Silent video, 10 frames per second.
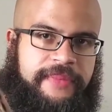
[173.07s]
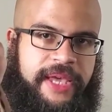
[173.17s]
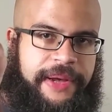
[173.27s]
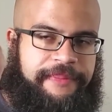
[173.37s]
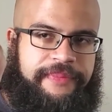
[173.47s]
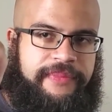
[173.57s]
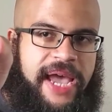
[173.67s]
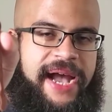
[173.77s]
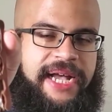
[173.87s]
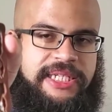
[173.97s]
Yep,
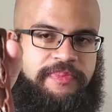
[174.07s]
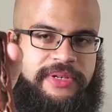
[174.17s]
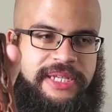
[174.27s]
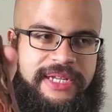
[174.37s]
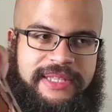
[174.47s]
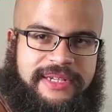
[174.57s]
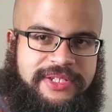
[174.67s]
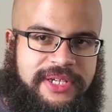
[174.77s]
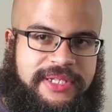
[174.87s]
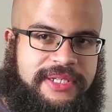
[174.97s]
as predicted,
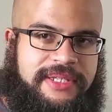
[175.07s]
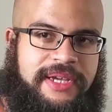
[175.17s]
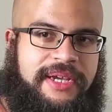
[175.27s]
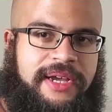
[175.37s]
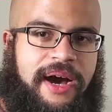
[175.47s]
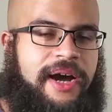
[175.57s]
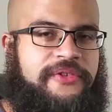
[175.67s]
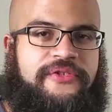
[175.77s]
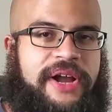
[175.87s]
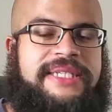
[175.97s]
just
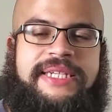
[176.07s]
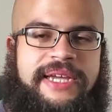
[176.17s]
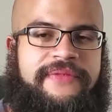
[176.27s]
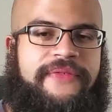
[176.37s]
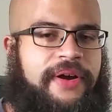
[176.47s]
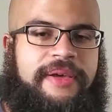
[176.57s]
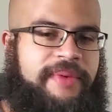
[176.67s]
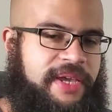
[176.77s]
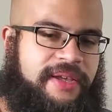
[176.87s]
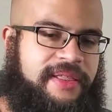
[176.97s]
undressing in front of
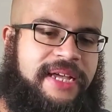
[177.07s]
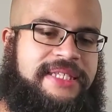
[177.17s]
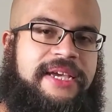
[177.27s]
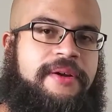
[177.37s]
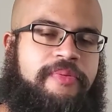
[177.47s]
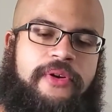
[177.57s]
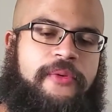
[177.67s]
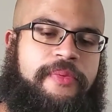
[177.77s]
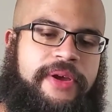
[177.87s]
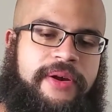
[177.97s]
me. That's
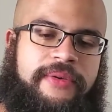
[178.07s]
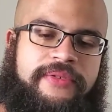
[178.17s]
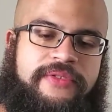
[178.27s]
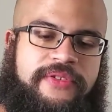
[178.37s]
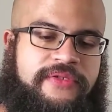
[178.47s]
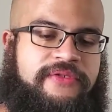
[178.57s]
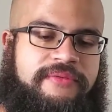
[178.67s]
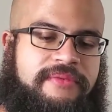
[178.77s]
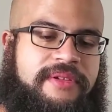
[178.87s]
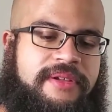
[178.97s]
inappropriate. Just
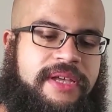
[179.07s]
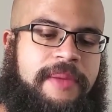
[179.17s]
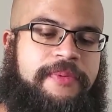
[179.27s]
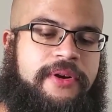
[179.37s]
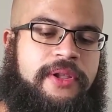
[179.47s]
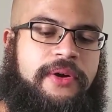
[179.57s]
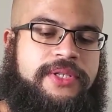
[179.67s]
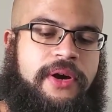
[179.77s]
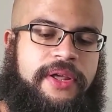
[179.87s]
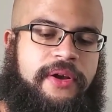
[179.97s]
keep your
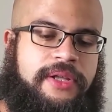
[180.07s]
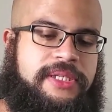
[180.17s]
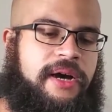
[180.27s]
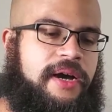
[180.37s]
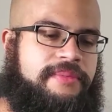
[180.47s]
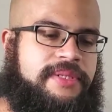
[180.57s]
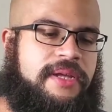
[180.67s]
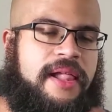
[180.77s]
clothes on at all times.